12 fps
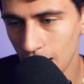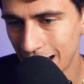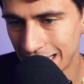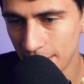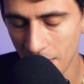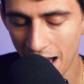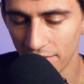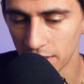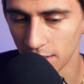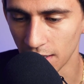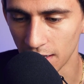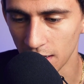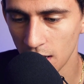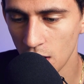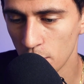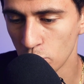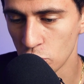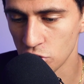I keep having to like
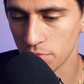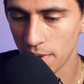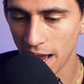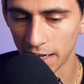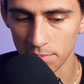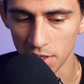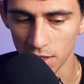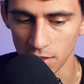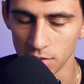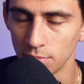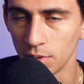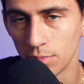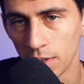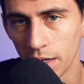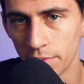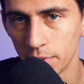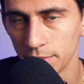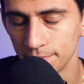push it back because, well, one,
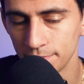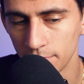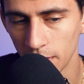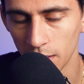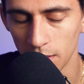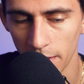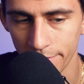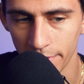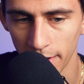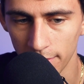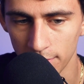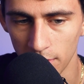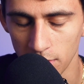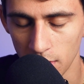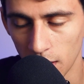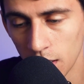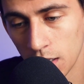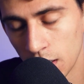I've been making a lot of videos, so it's
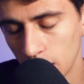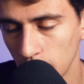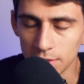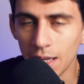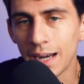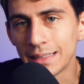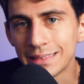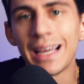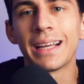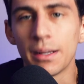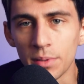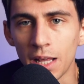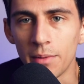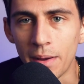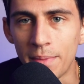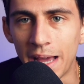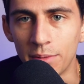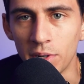like kind of kind of taking up a lot of
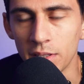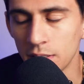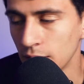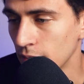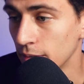my bandwidth.